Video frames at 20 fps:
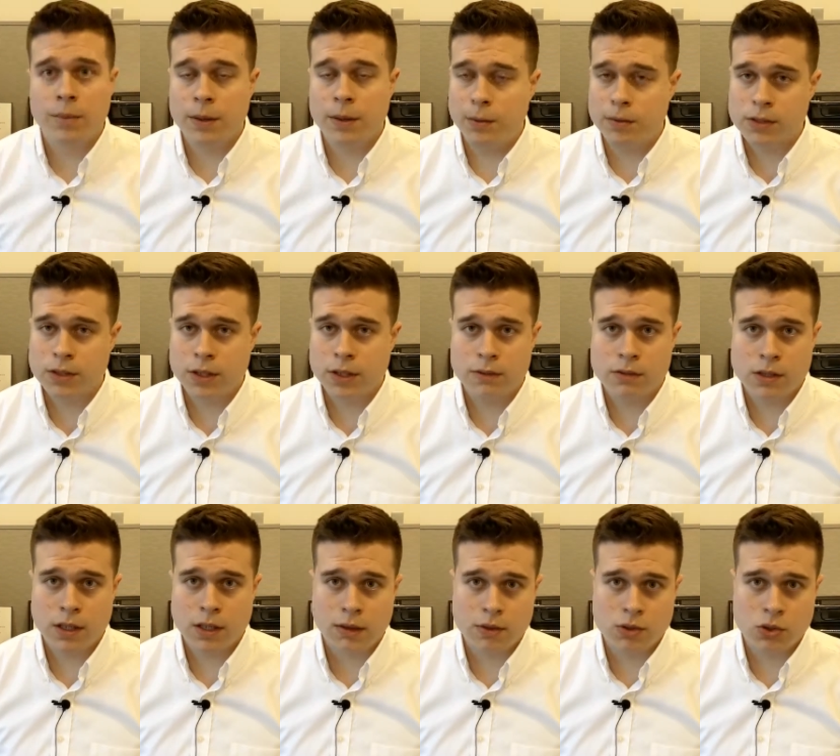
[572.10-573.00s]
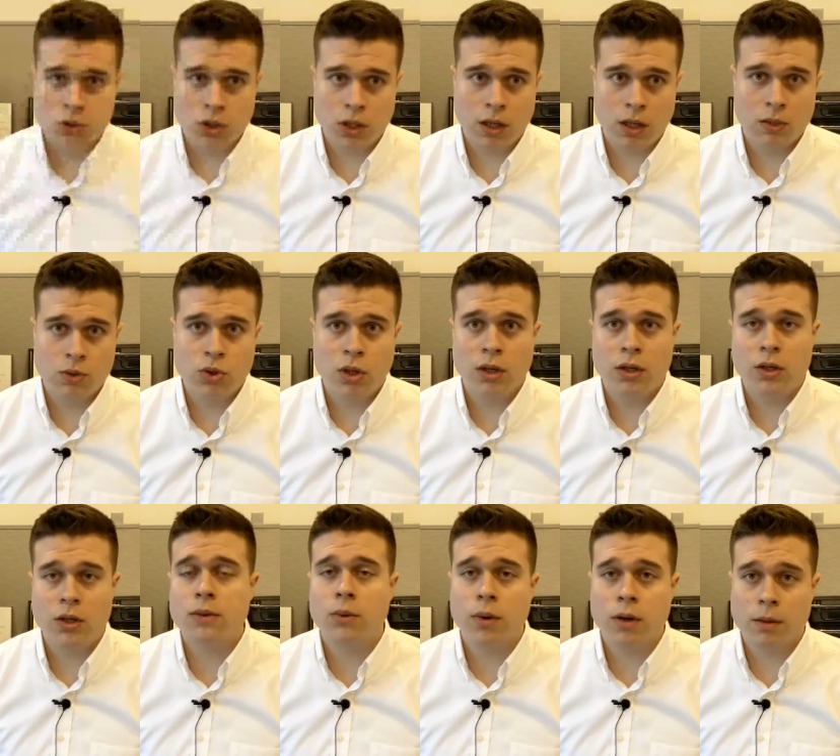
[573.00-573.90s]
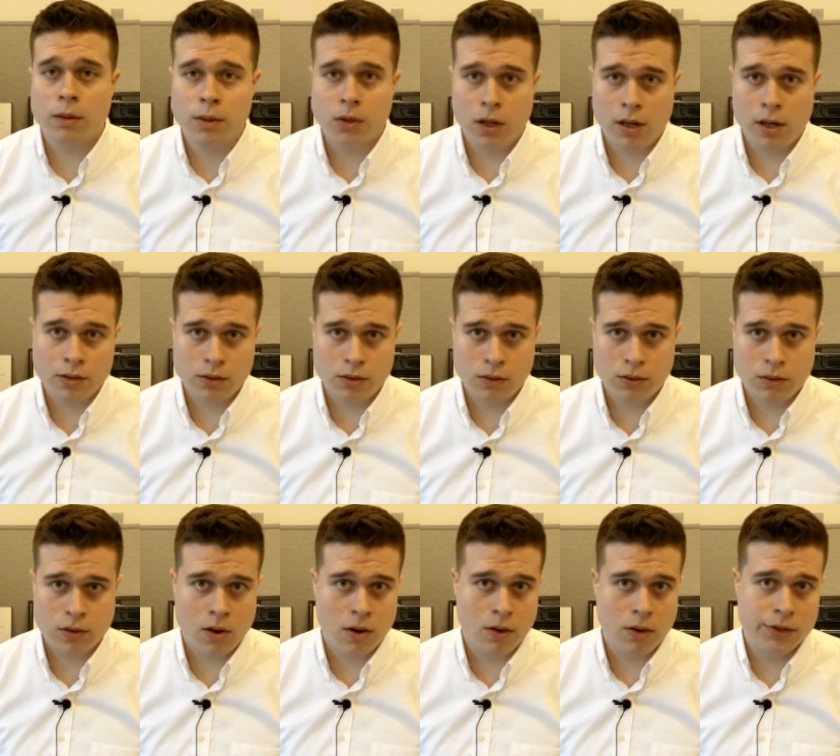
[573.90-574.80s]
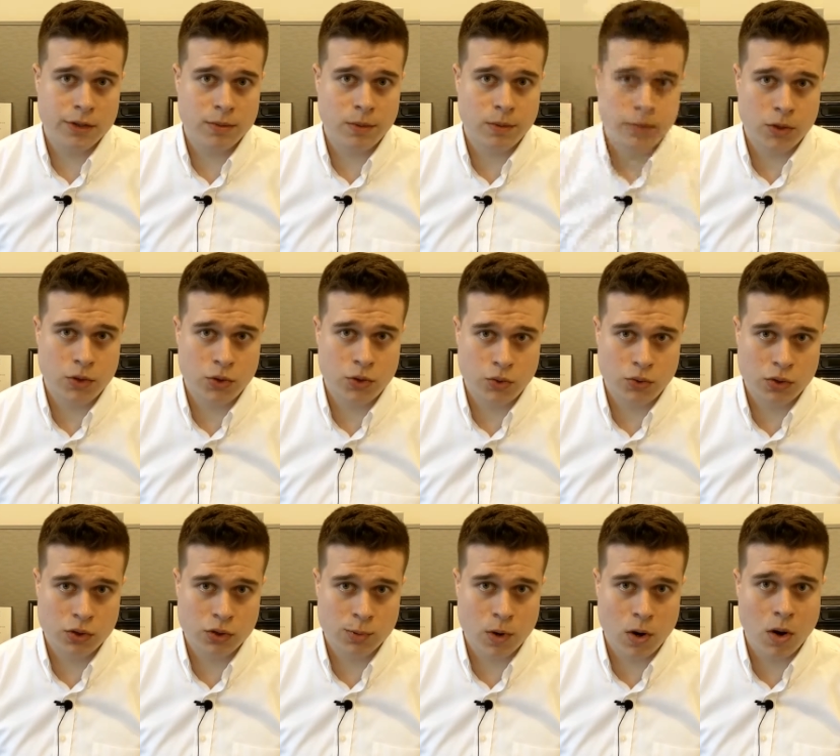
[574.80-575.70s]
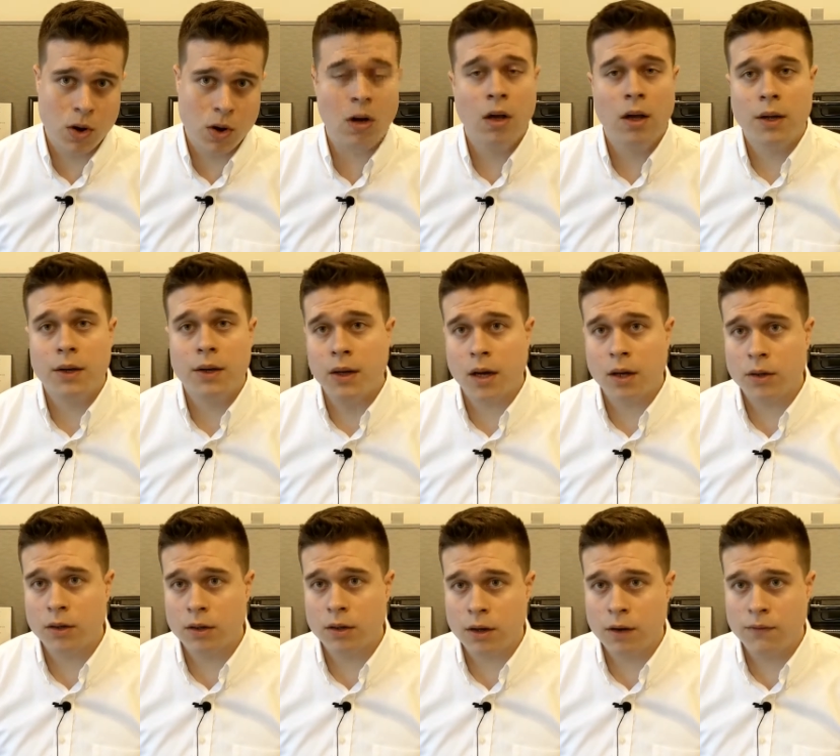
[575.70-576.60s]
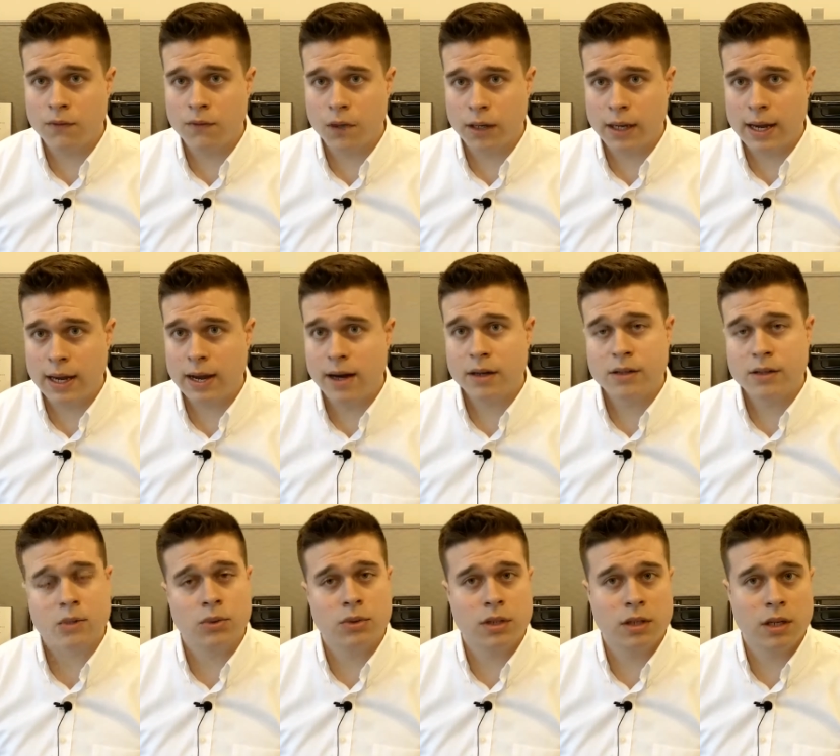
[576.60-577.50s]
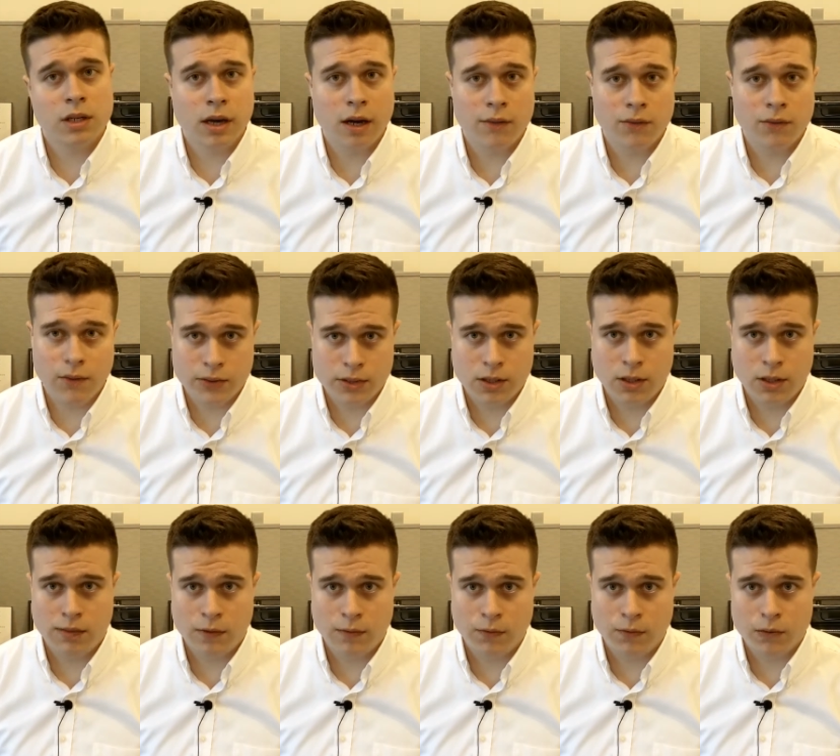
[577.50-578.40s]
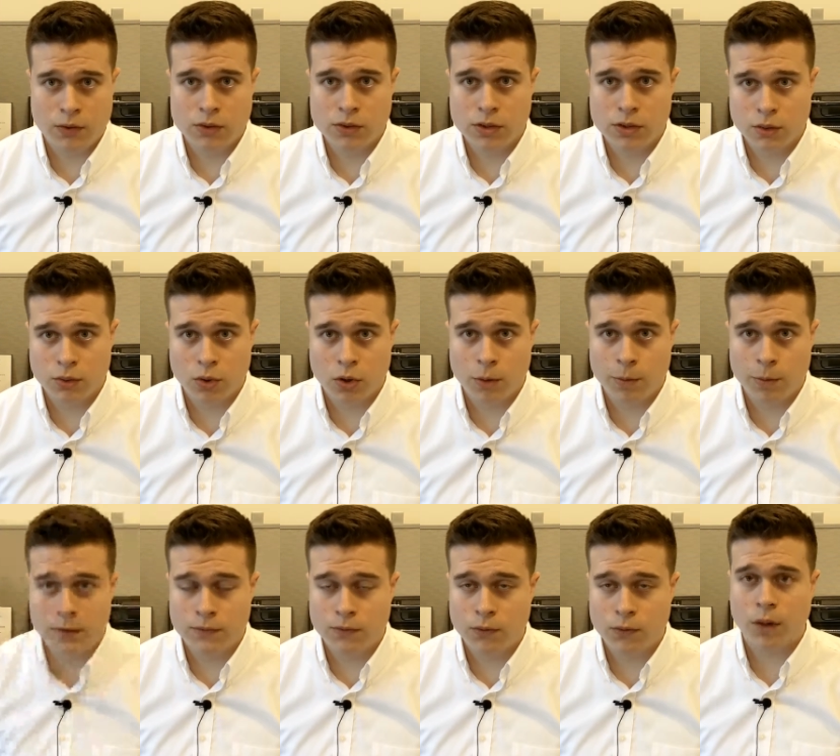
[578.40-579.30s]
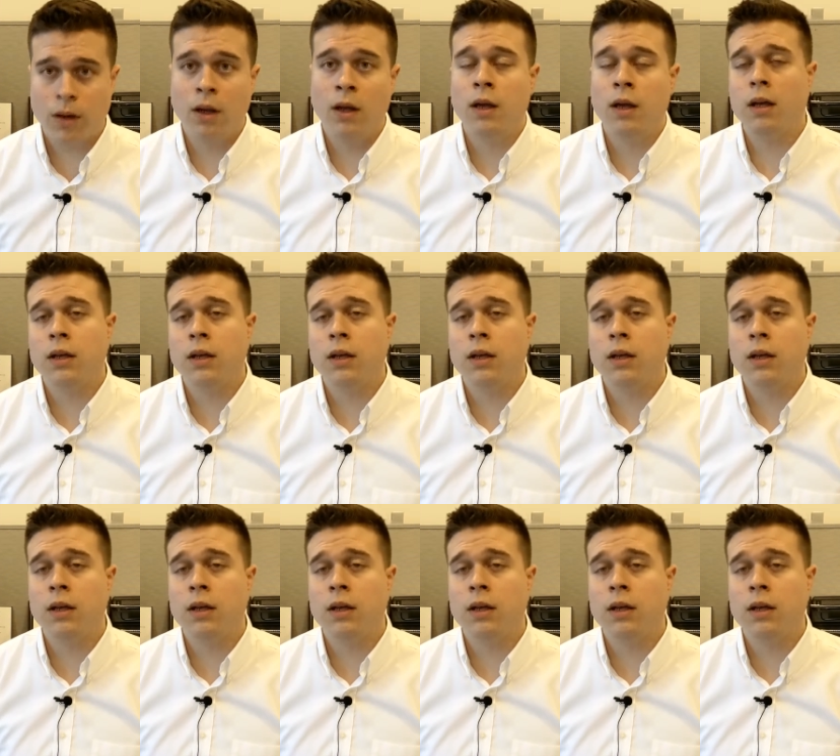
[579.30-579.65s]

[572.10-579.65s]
People's lifestyles change. You don't want to be locked in a car that's maybe too small, not good enough on gas, or didn't have all the safety features that you were hoping for.